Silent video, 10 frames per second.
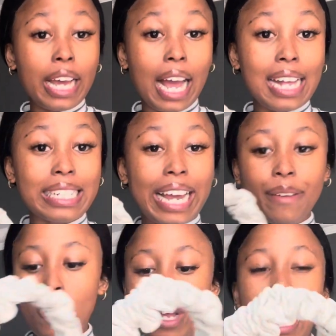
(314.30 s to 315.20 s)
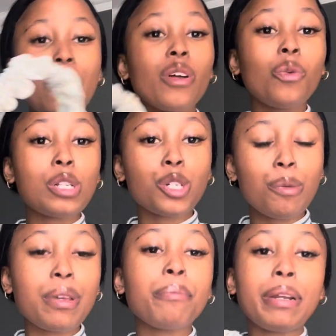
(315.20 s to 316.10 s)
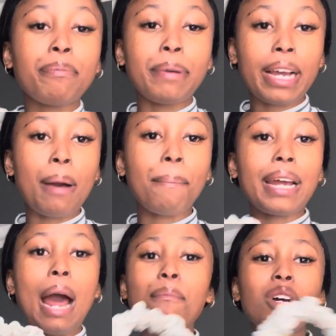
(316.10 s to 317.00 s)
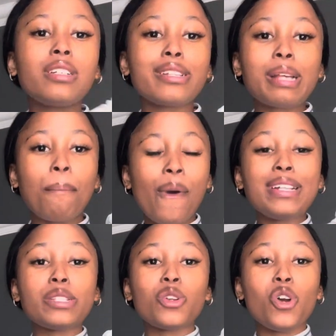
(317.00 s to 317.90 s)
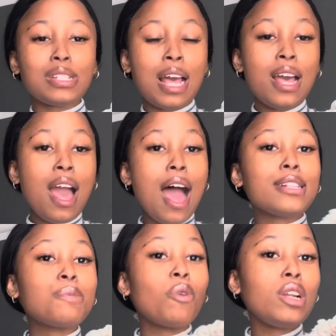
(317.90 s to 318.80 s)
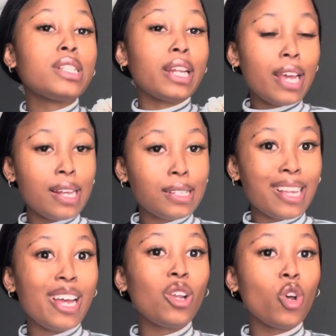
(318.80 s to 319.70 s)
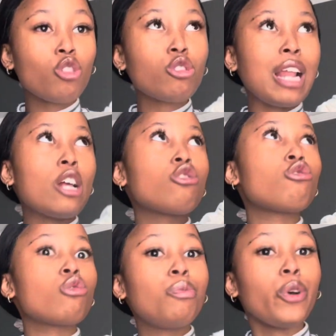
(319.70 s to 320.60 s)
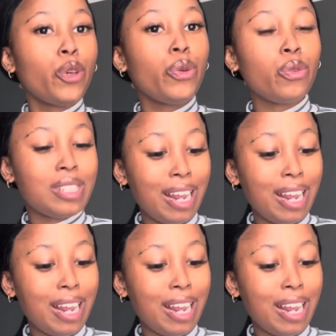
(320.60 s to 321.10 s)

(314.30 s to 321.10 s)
guys. Like, okay, I thought it was gonna be a bit bigger, but I'm not disappointed because as small as it is, it looks like super cute.